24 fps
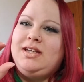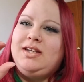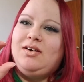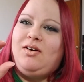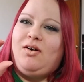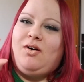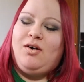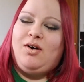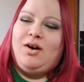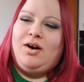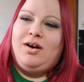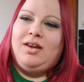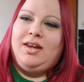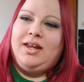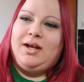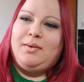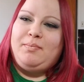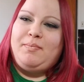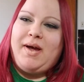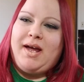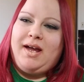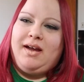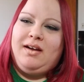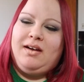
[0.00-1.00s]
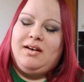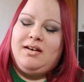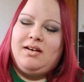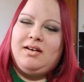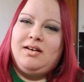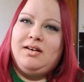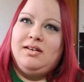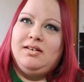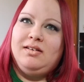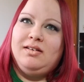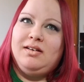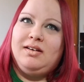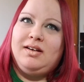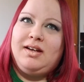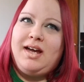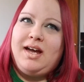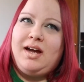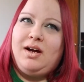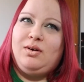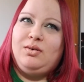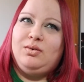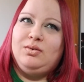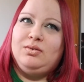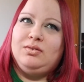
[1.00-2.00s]
our like bank
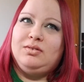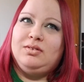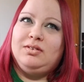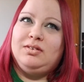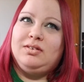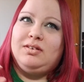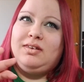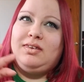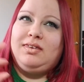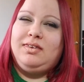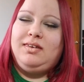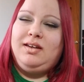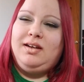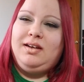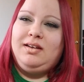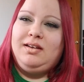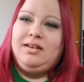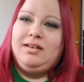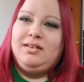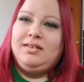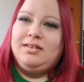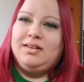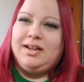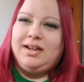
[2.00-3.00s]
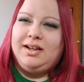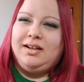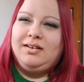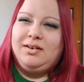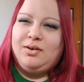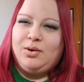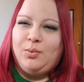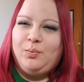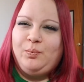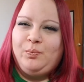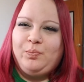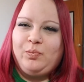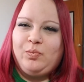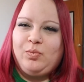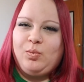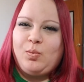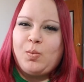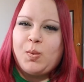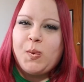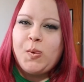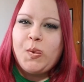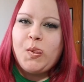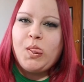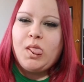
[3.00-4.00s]
account thing, like
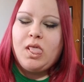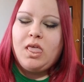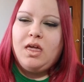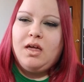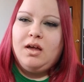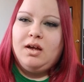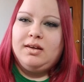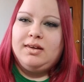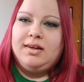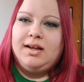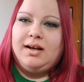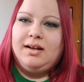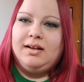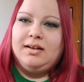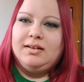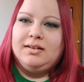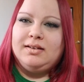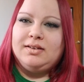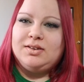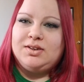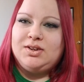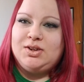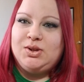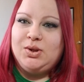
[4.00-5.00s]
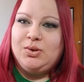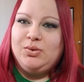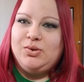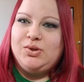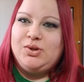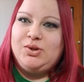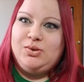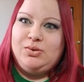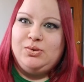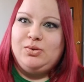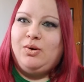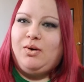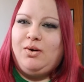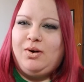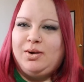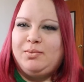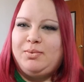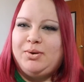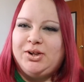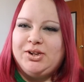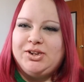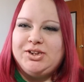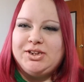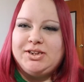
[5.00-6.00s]
that shows you all the
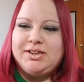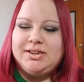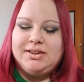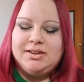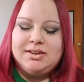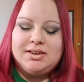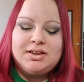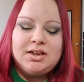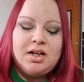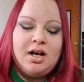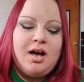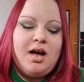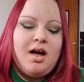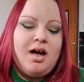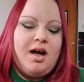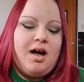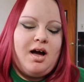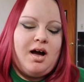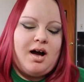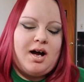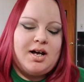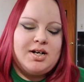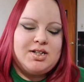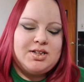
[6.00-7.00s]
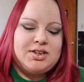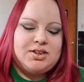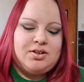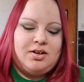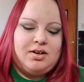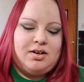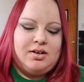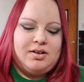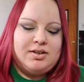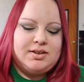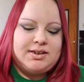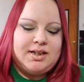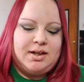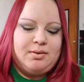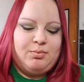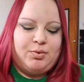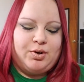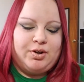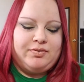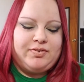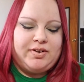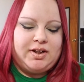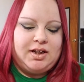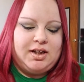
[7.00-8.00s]
purchases. I just saw it said
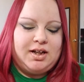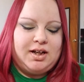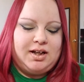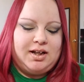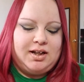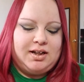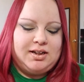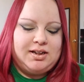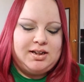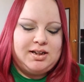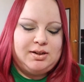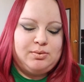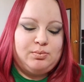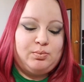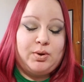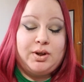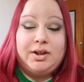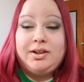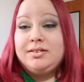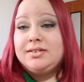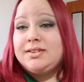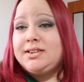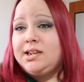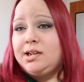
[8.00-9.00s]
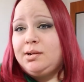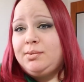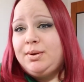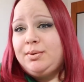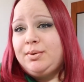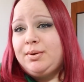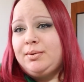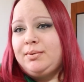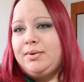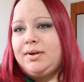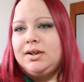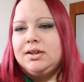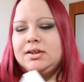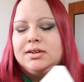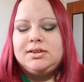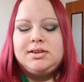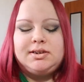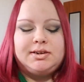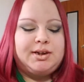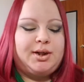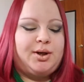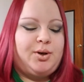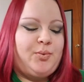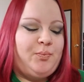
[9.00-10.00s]
Morphe, and he wouldn't tell me what it was.
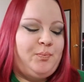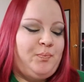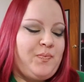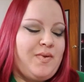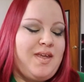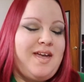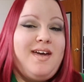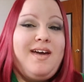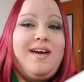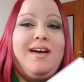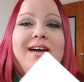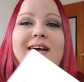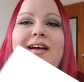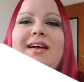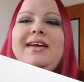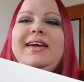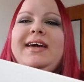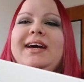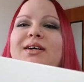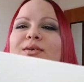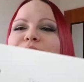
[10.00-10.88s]
So, yeah,